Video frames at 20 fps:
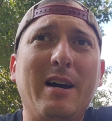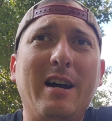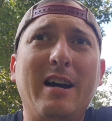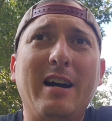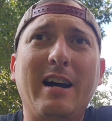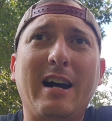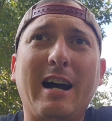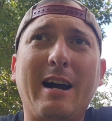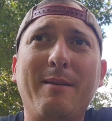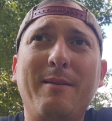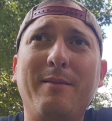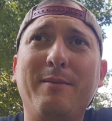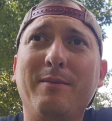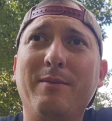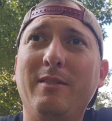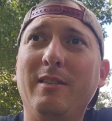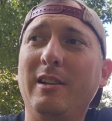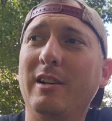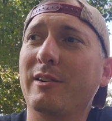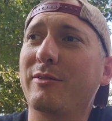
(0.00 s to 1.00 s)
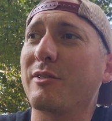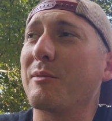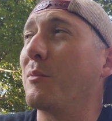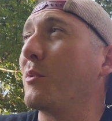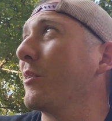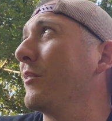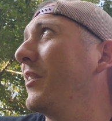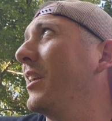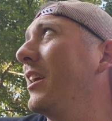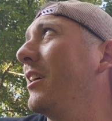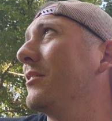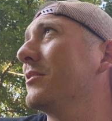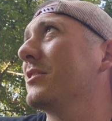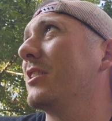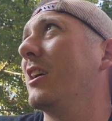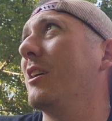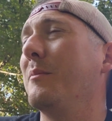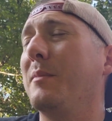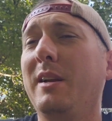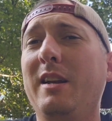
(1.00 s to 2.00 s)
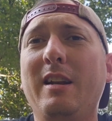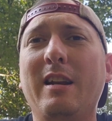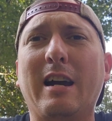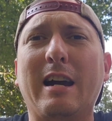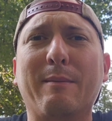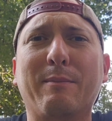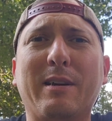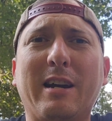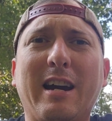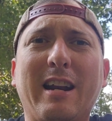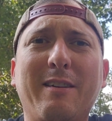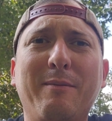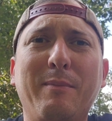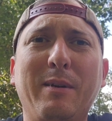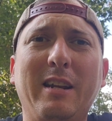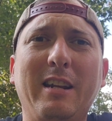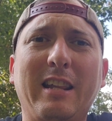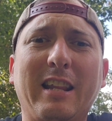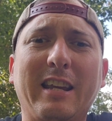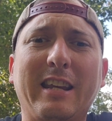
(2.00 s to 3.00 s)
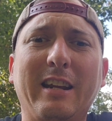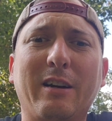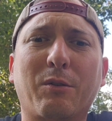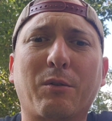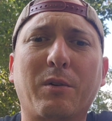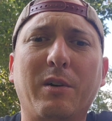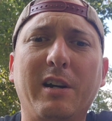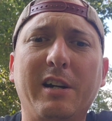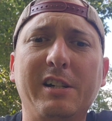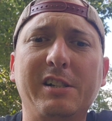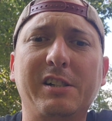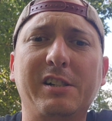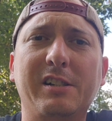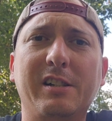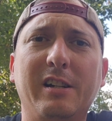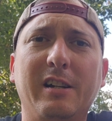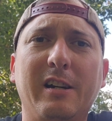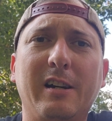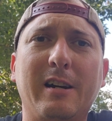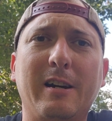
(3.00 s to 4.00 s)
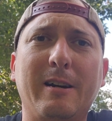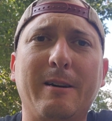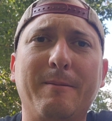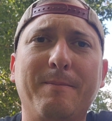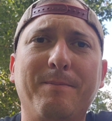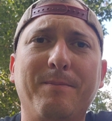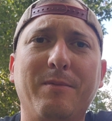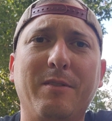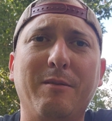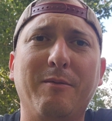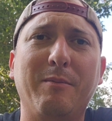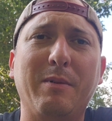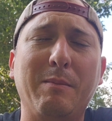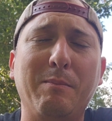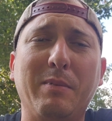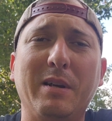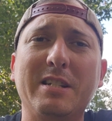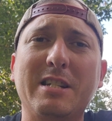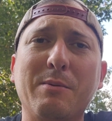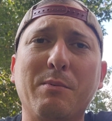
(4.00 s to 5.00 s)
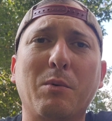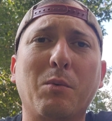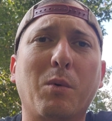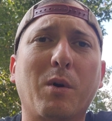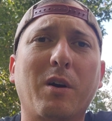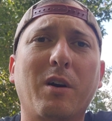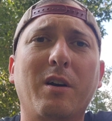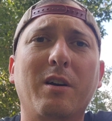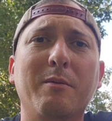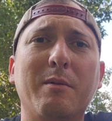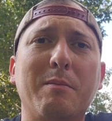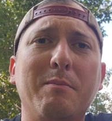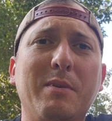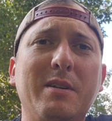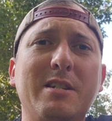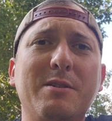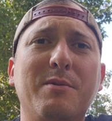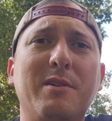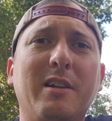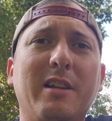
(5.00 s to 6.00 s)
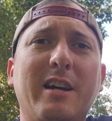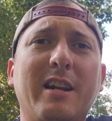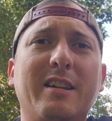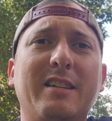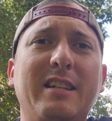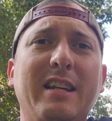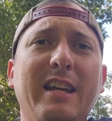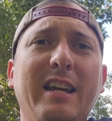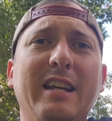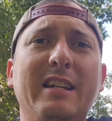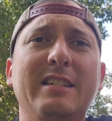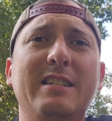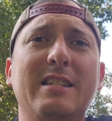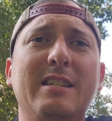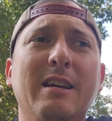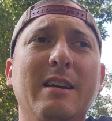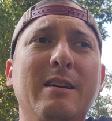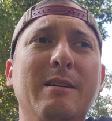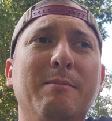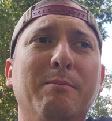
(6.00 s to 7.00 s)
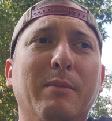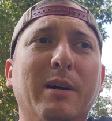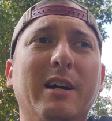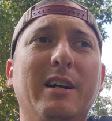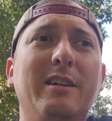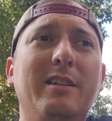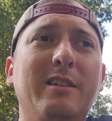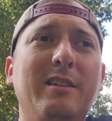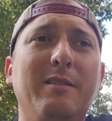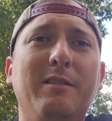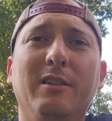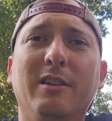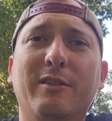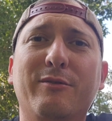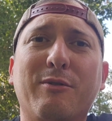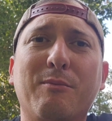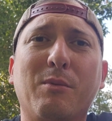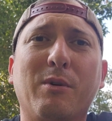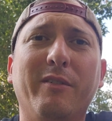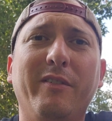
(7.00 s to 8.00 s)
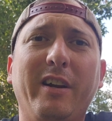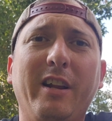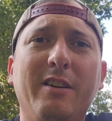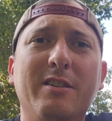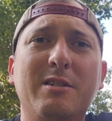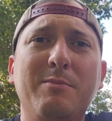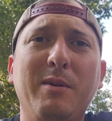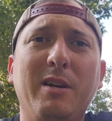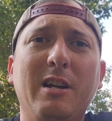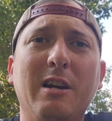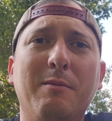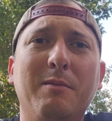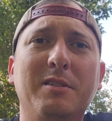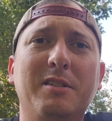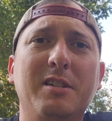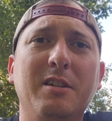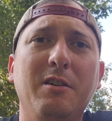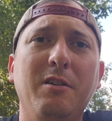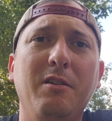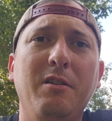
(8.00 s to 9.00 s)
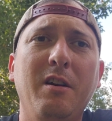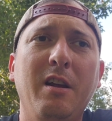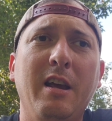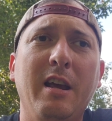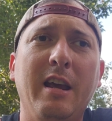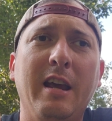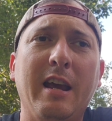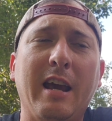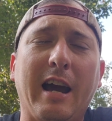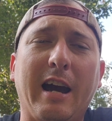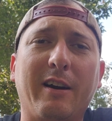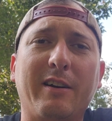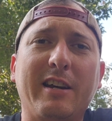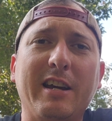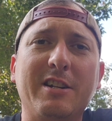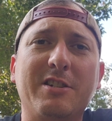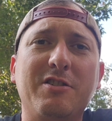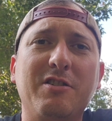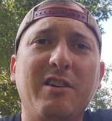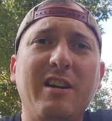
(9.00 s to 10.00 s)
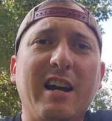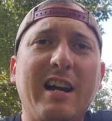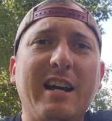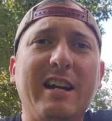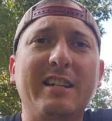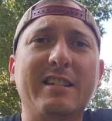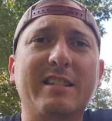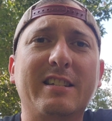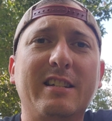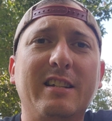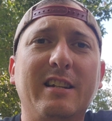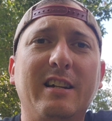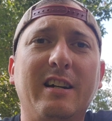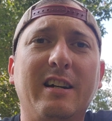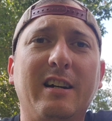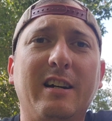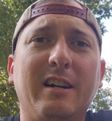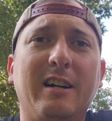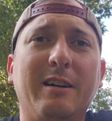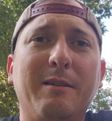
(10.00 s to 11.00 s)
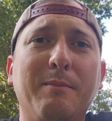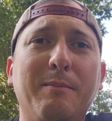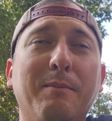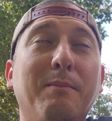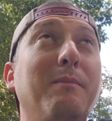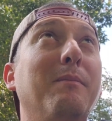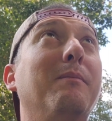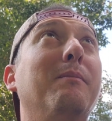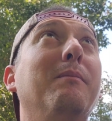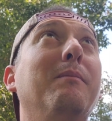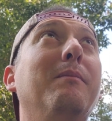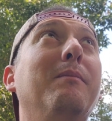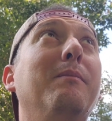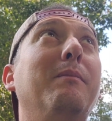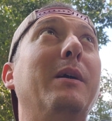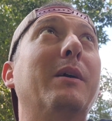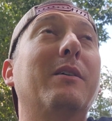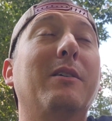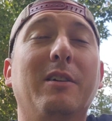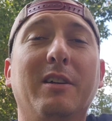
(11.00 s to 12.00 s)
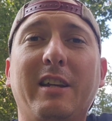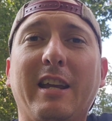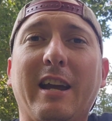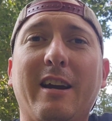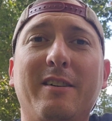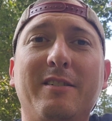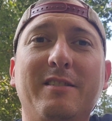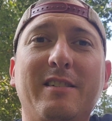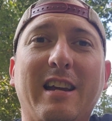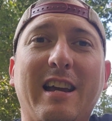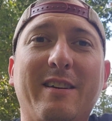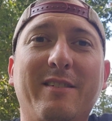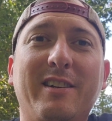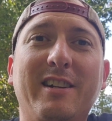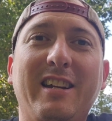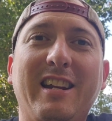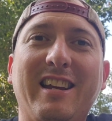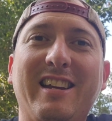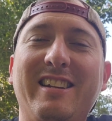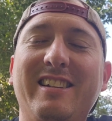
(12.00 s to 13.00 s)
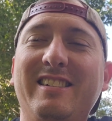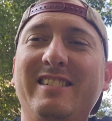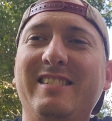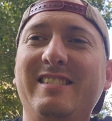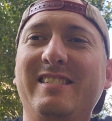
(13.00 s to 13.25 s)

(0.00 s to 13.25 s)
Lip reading: I look for more videos coming. I'm kind of been like in a rush. Been busy with work, been busy with a lot of things, but look for more videos to be coming soon. I'll catch you guys. Be on the lookout. Have a good day.